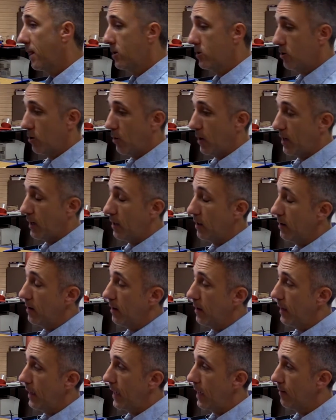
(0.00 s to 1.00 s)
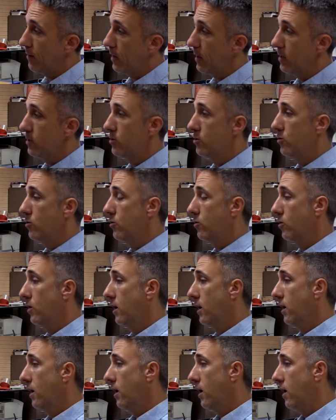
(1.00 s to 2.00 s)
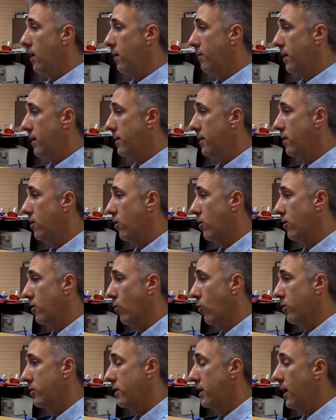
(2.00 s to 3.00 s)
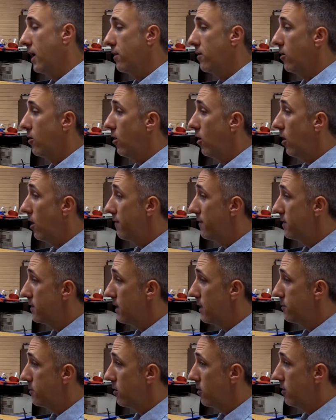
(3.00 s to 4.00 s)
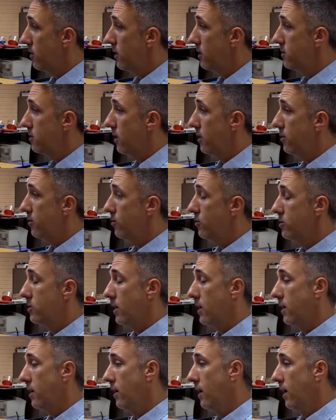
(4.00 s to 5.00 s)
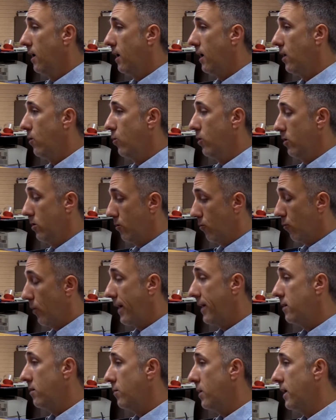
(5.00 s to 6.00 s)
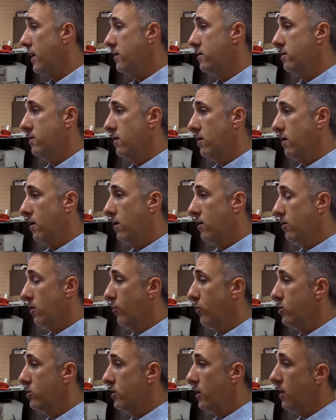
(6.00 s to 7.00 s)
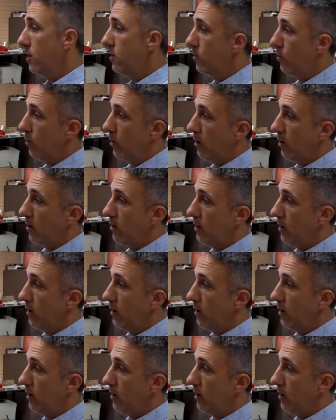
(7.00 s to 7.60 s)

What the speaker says: so I can have kids who I think are going to work together. Oftentimes there are things I do is I will randomize 100%, where